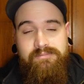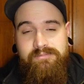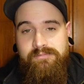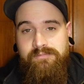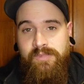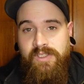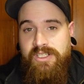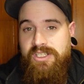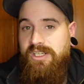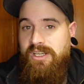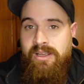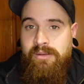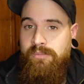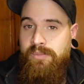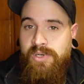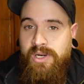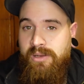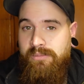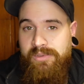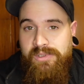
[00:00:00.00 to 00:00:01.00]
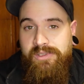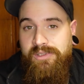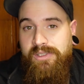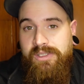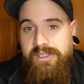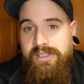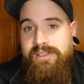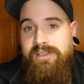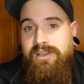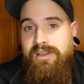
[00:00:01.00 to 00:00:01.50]
Which I probably look
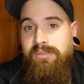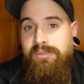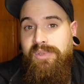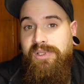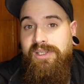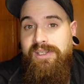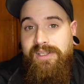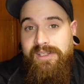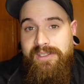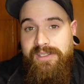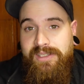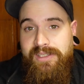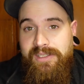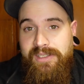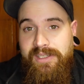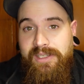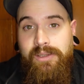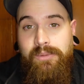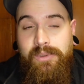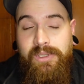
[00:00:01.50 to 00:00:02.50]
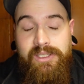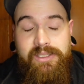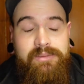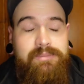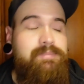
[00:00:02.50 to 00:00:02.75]
like a complete idiot anyway.